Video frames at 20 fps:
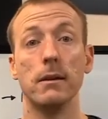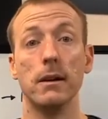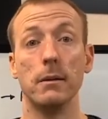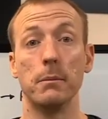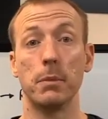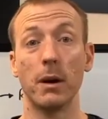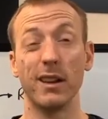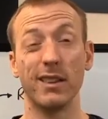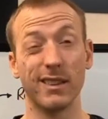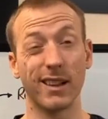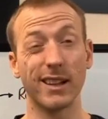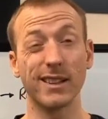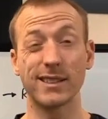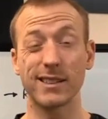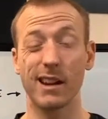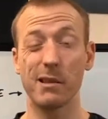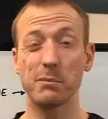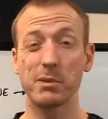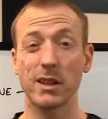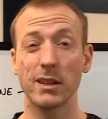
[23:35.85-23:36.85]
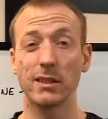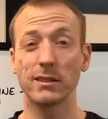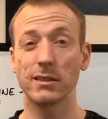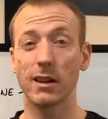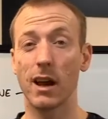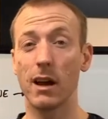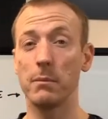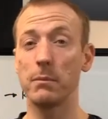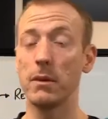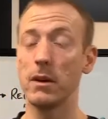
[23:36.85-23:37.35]
But 99% of the
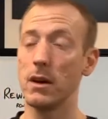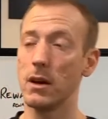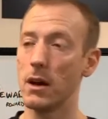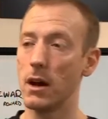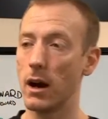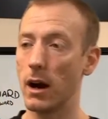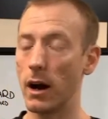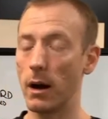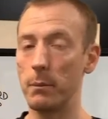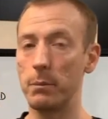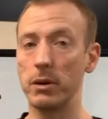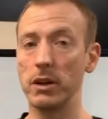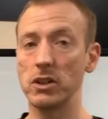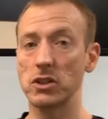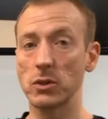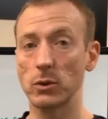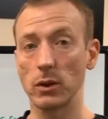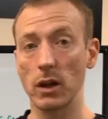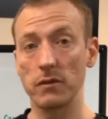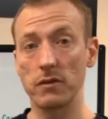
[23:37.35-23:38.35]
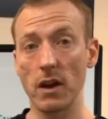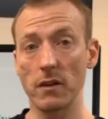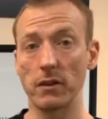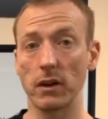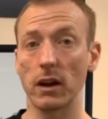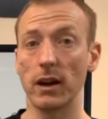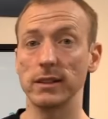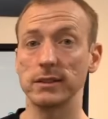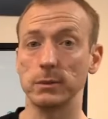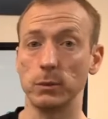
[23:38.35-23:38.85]
time, I'm pretty sure that if you have a
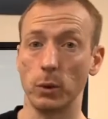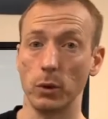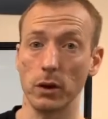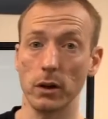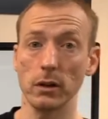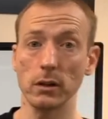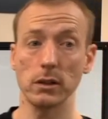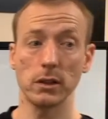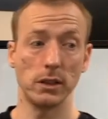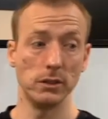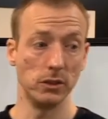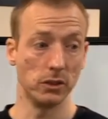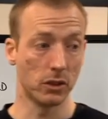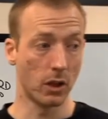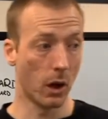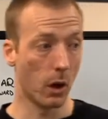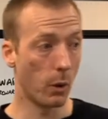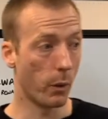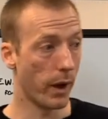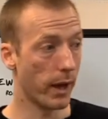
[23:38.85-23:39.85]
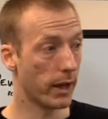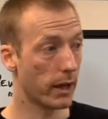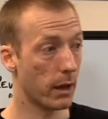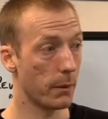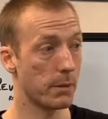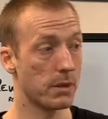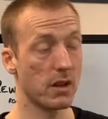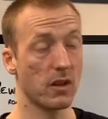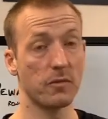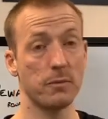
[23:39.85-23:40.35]
glass of water and you go away, keep
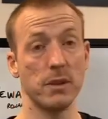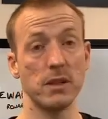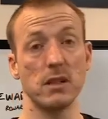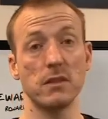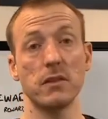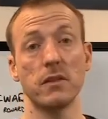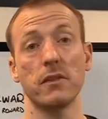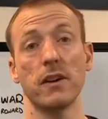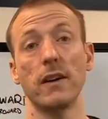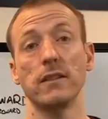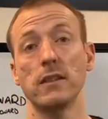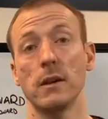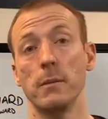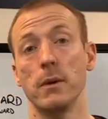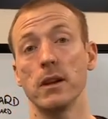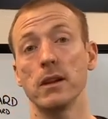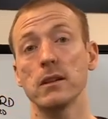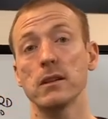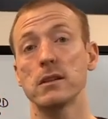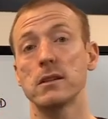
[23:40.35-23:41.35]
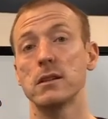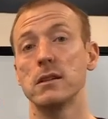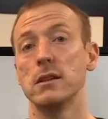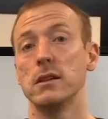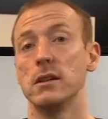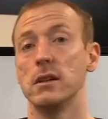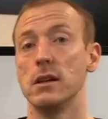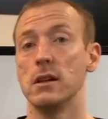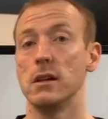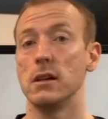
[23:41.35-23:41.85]
yourself busy for 5-10 minutes,
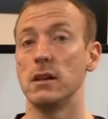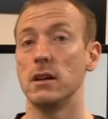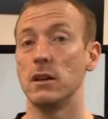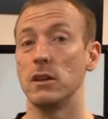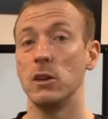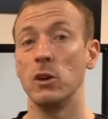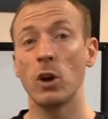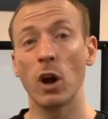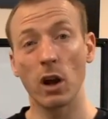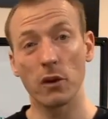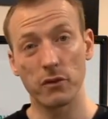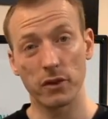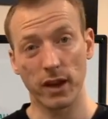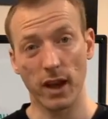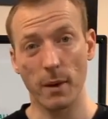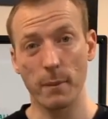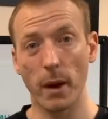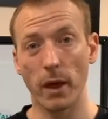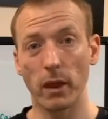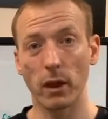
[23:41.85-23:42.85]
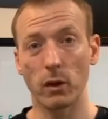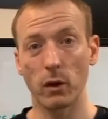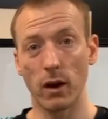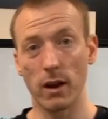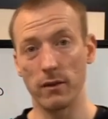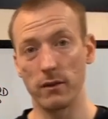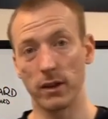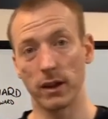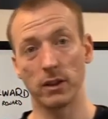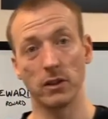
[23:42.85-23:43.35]
you kind of forget about the
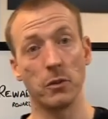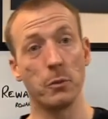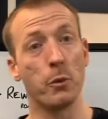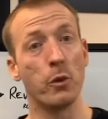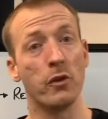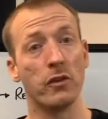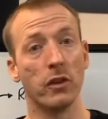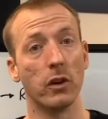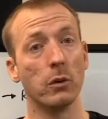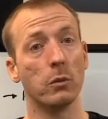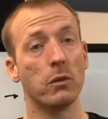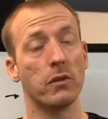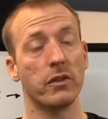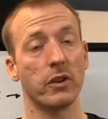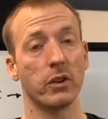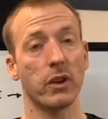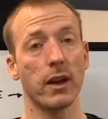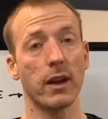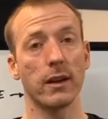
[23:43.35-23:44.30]
craving and you move on with your day.